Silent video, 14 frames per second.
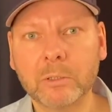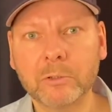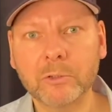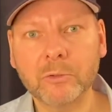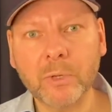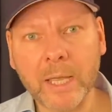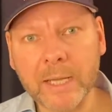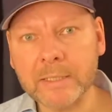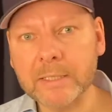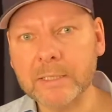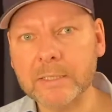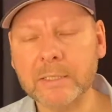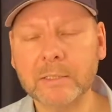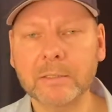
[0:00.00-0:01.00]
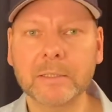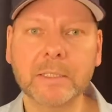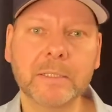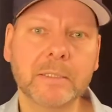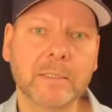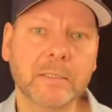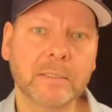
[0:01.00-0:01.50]
To answer
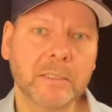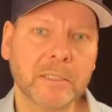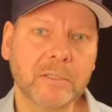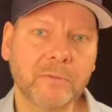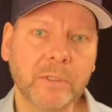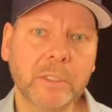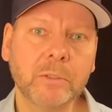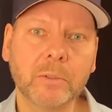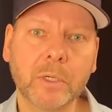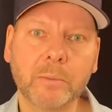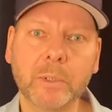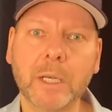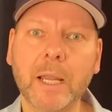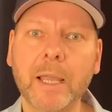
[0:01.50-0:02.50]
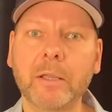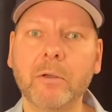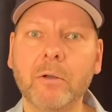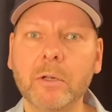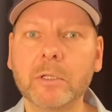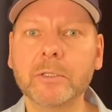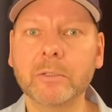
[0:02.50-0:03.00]
this video, I would like
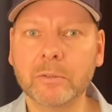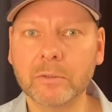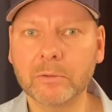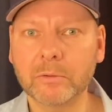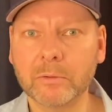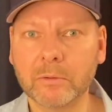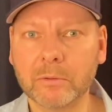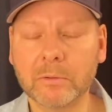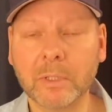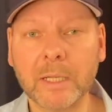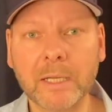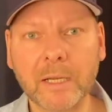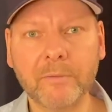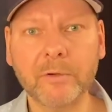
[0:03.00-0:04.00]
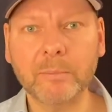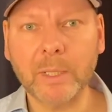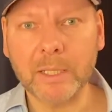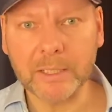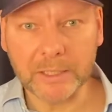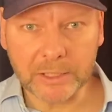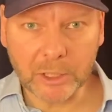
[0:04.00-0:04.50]
also to let
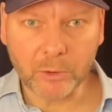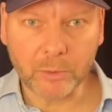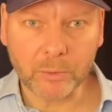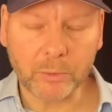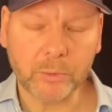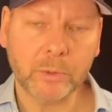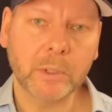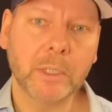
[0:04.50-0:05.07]
everybody know